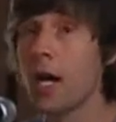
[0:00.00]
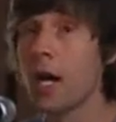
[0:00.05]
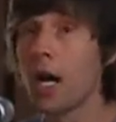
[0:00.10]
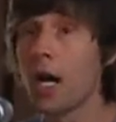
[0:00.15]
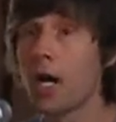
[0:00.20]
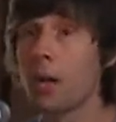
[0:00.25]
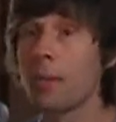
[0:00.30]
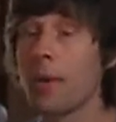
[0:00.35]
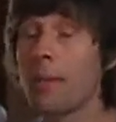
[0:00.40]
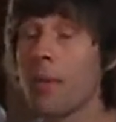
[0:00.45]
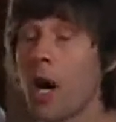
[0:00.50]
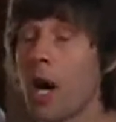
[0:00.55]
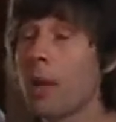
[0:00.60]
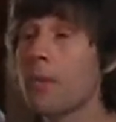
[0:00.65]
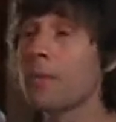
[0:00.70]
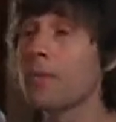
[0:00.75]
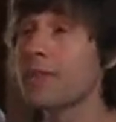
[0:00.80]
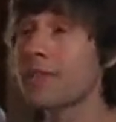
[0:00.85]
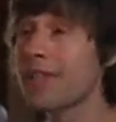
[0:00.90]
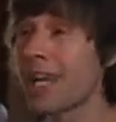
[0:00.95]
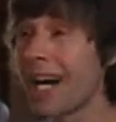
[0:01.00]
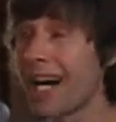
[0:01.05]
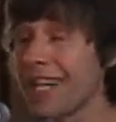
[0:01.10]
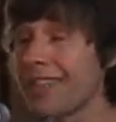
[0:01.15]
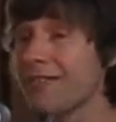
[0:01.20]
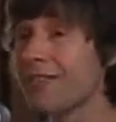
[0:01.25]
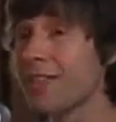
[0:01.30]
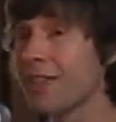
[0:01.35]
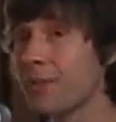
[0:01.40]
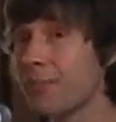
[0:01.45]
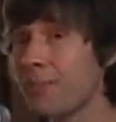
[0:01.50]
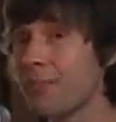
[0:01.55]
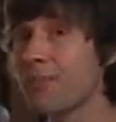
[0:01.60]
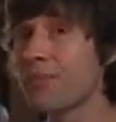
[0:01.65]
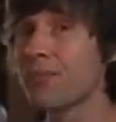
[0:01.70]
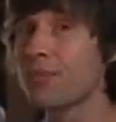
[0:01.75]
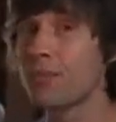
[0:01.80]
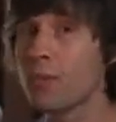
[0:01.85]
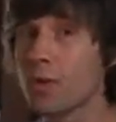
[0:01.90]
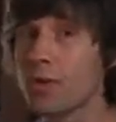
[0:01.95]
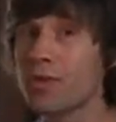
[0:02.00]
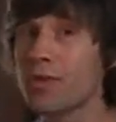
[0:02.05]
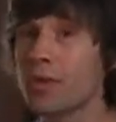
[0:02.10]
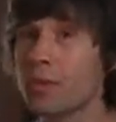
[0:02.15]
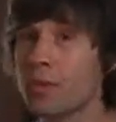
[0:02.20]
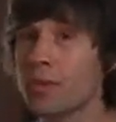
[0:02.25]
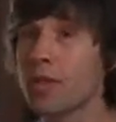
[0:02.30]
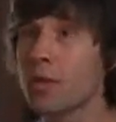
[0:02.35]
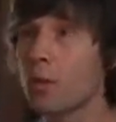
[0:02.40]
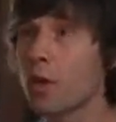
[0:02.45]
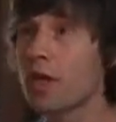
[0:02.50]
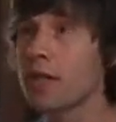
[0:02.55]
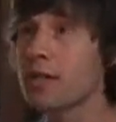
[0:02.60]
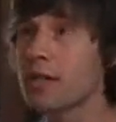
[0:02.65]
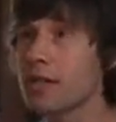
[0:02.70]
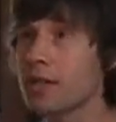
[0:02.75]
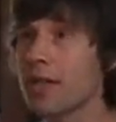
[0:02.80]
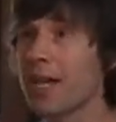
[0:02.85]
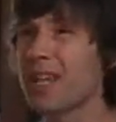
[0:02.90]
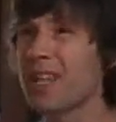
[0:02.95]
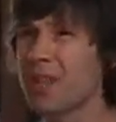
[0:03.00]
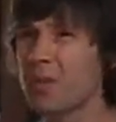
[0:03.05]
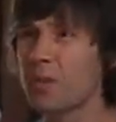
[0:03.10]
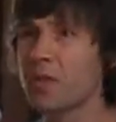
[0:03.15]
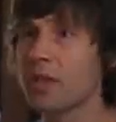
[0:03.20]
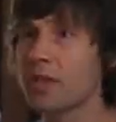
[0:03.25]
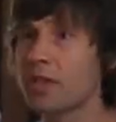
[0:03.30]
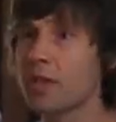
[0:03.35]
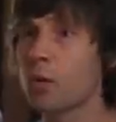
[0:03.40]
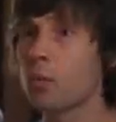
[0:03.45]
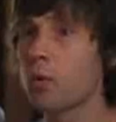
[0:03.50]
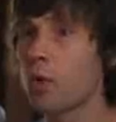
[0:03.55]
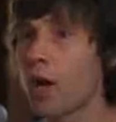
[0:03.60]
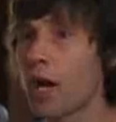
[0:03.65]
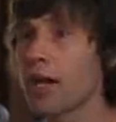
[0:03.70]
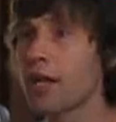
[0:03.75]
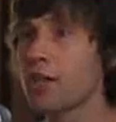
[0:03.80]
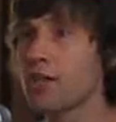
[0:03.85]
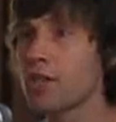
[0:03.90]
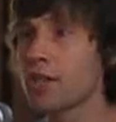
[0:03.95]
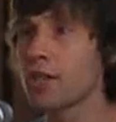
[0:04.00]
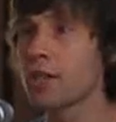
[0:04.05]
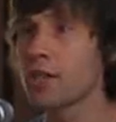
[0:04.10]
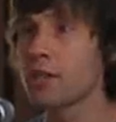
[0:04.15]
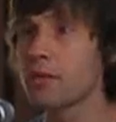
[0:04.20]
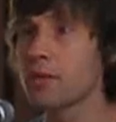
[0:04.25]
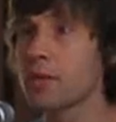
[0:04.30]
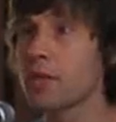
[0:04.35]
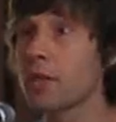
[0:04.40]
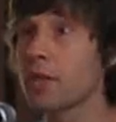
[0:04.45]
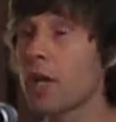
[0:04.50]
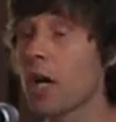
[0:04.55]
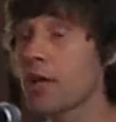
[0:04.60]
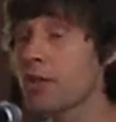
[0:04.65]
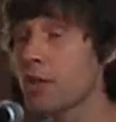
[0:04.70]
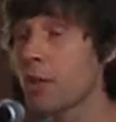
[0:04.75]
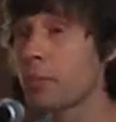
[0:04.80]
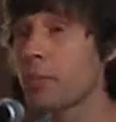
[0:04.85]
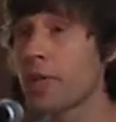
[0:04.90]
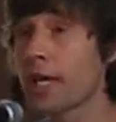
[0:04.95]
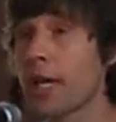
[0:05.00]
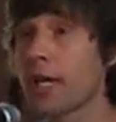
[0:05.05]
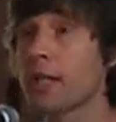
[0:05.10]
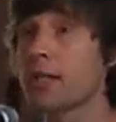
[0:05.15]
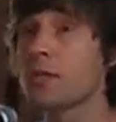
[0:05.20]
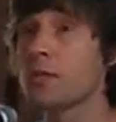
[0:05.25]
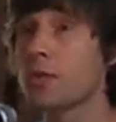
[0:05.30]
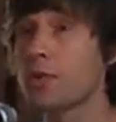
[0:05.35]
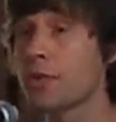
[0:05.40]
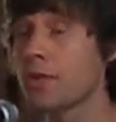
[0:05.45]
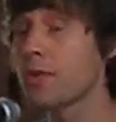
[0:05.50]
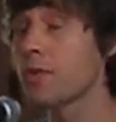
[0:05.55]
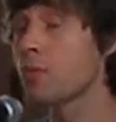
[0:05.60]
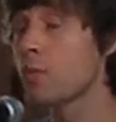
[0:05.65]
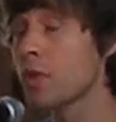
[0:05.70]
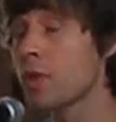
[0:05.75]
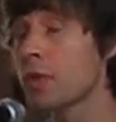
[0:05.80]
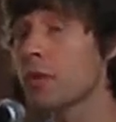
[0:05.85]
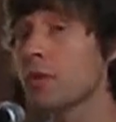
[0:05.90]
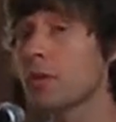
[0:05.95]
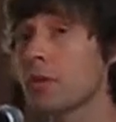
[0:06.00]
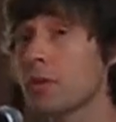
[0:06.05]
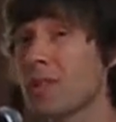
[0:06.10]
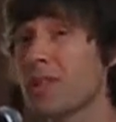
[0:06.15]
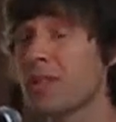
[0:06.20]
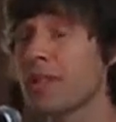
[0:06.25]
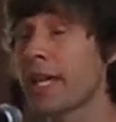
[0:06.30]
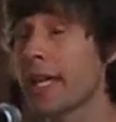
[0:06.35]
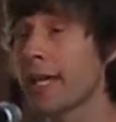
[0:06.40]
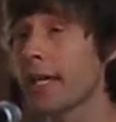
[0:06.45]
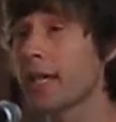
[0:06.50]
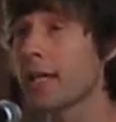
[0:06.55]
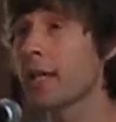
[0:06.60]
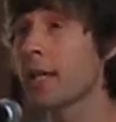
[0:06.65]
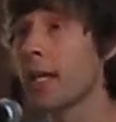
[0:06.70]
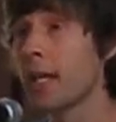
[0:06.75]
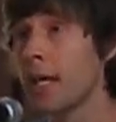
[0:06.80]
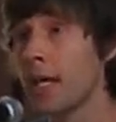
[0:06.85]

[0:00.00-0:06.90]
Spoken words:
My mom was kind of a, well, she really was kind of a real deal prodigy. She was a concert pianist when she was a real little kid.